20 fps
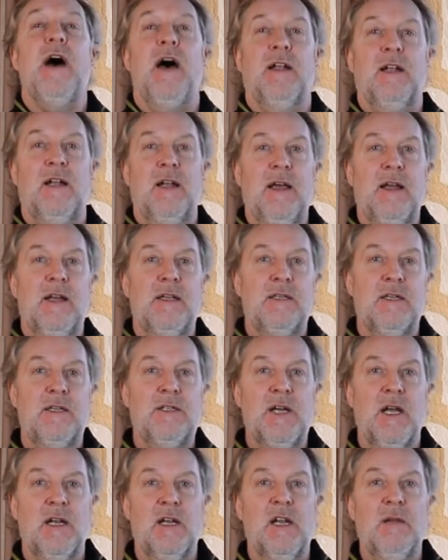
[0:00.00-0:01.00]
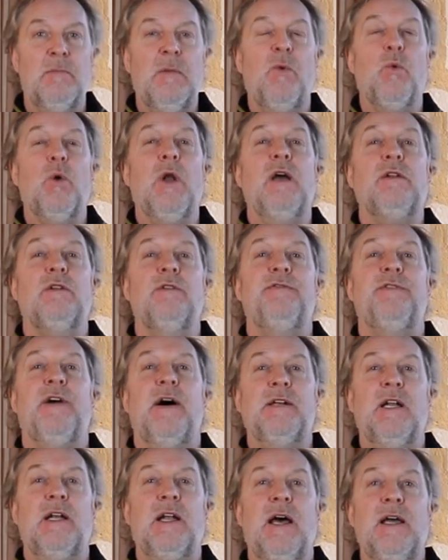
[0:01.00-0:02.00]
that, ladies and gentlemen, I would like to
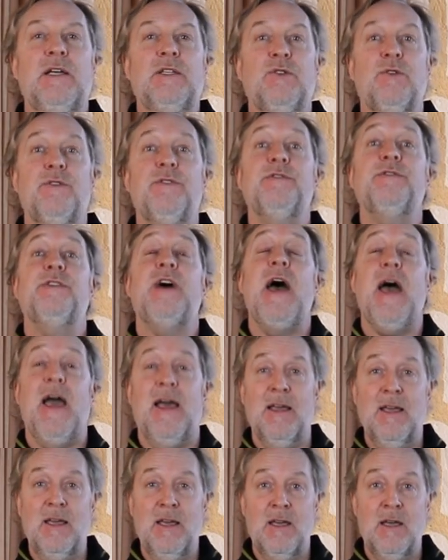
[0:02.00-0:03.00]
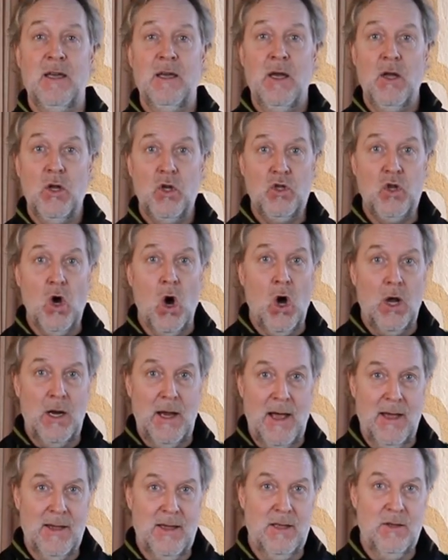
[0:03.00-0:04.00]
finalize to thank Dahl
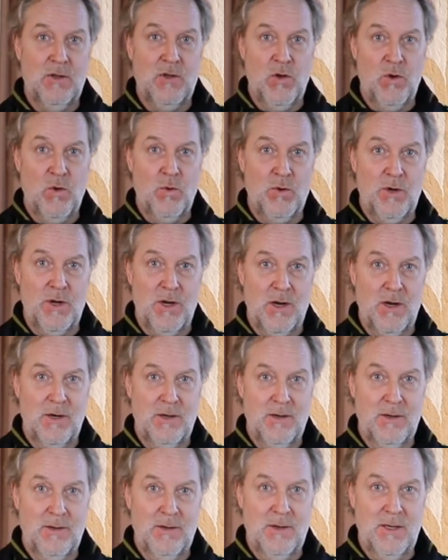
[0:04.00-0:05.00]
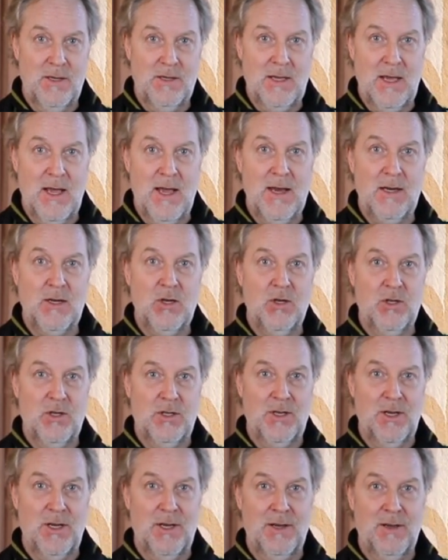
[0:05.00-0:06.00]
Agenturer, this
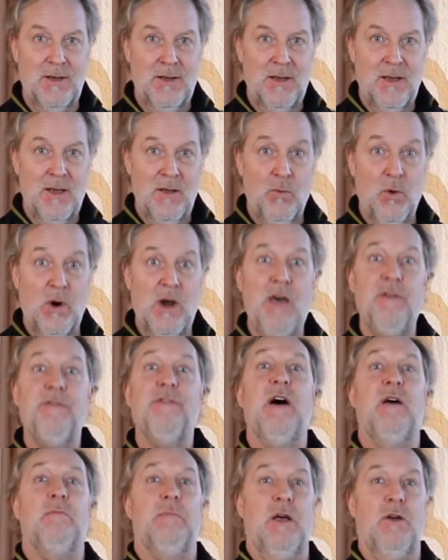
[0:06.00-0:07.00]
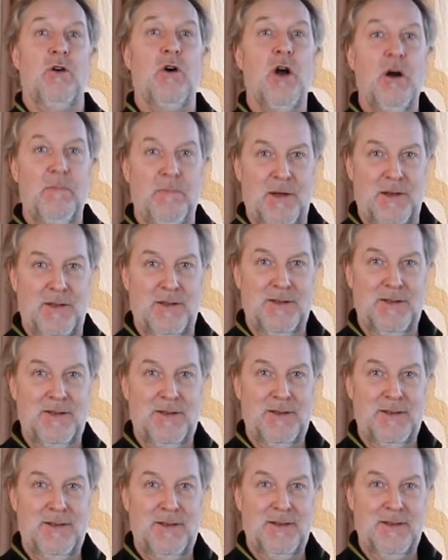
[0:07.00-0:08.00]
agency where I find my carpet,
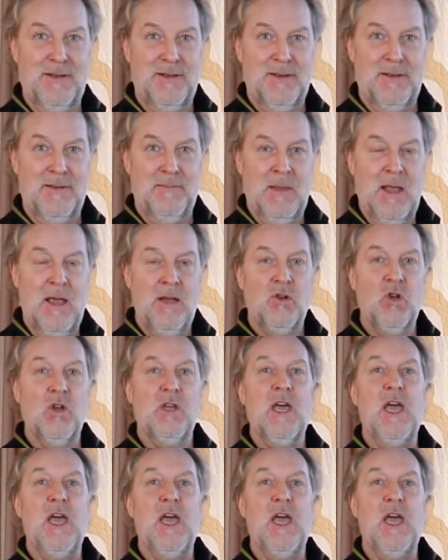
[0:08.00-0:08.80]
to